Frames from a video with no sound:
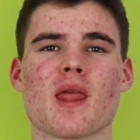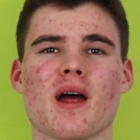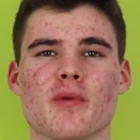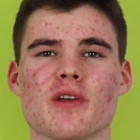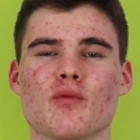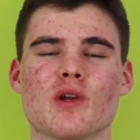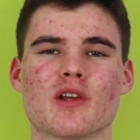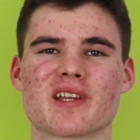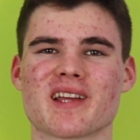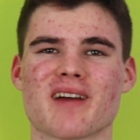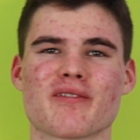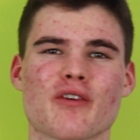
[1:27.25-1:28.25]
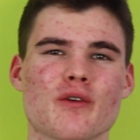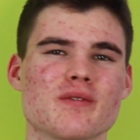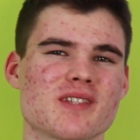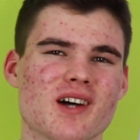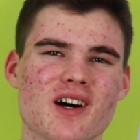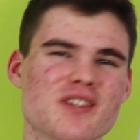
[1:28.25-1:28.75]
But if we're looking at
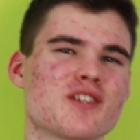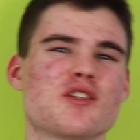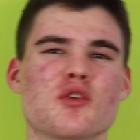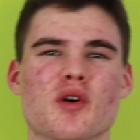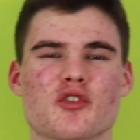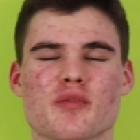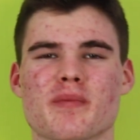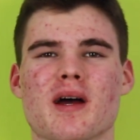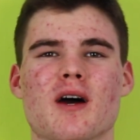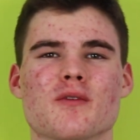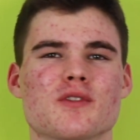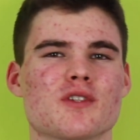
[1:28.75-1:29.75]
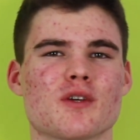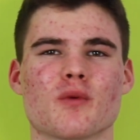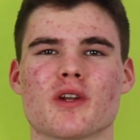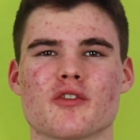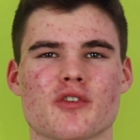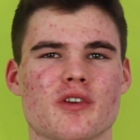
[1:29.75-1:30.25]
phones under £200, so
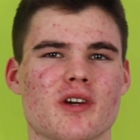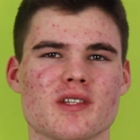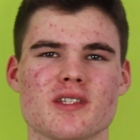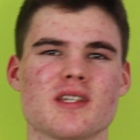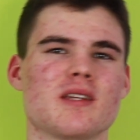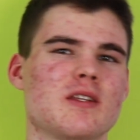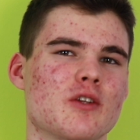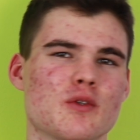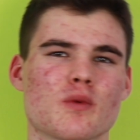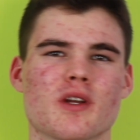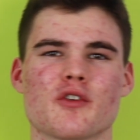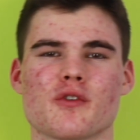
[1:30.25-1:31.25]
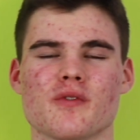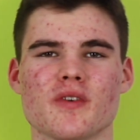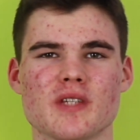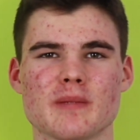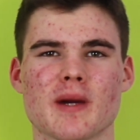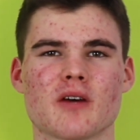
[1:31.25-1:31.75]
190, those
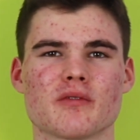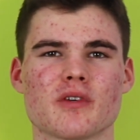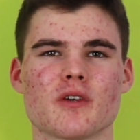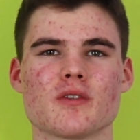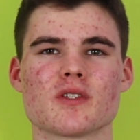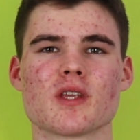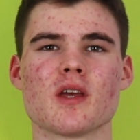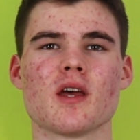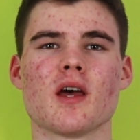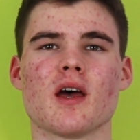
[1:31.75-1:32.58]
£150 phones,